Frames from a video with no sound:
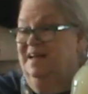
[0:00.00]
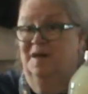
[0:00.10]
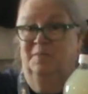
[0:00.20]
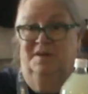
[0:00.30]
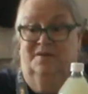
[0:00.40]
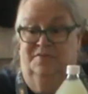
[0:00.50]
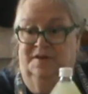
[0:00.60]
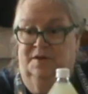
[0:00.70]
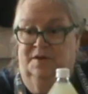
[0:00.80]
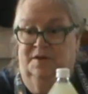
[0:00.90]
cup.
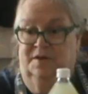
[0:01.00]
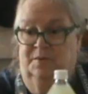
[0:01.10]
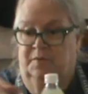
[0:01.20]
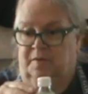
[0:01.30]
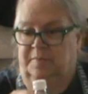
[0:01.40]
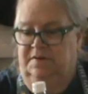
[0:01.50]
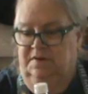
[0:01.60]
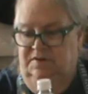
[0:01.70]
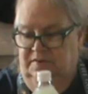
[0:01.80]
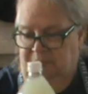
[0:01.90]
I don't think it will, but
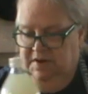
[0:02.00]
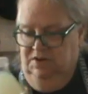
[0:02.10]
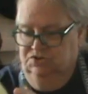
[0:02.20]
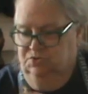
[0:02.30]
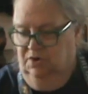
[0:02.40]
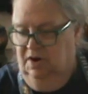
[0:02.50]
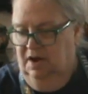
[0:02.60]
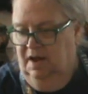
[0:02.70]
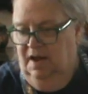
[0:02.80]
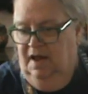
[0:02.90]
just making sure.
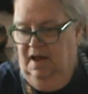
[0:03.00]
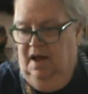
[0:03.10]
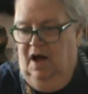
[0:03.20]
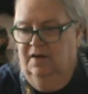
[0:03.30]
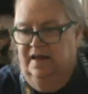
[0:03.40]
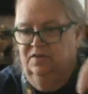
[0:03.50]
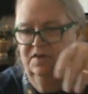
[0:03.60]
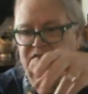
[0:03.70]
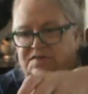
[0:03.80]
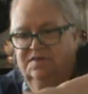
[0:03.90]
Okay,
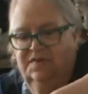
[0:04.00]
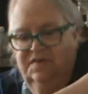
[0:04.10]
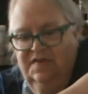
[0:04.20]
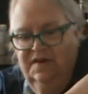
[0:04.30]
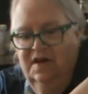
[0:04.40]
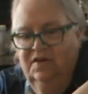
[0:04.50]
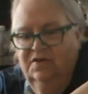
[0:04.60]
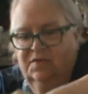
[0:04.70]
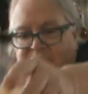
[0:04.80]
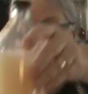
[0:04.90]
look at the difference in the
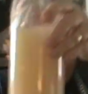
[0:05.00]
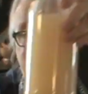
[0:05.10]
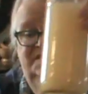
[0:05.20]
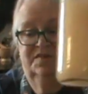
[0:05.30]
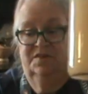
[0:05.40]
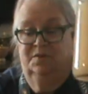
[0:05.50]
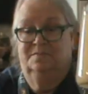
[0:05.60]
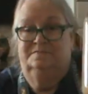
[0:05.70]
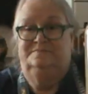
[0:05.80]
colors between these two. Do